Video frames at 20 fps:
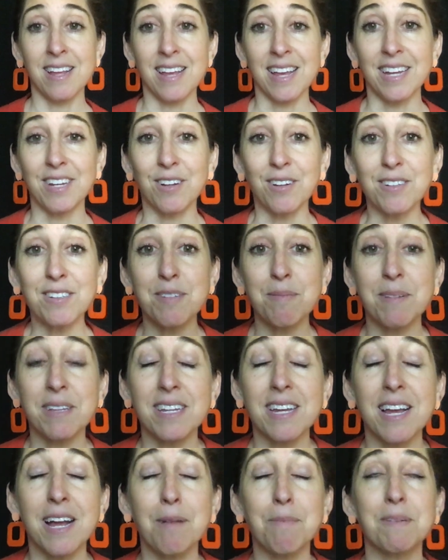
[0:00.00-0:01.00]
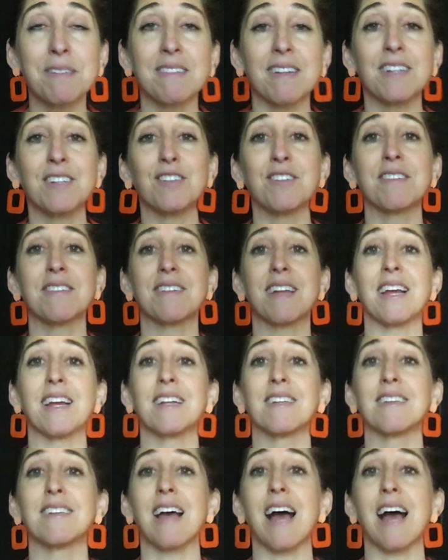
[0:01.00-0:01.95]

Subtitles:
and ultimately help us understand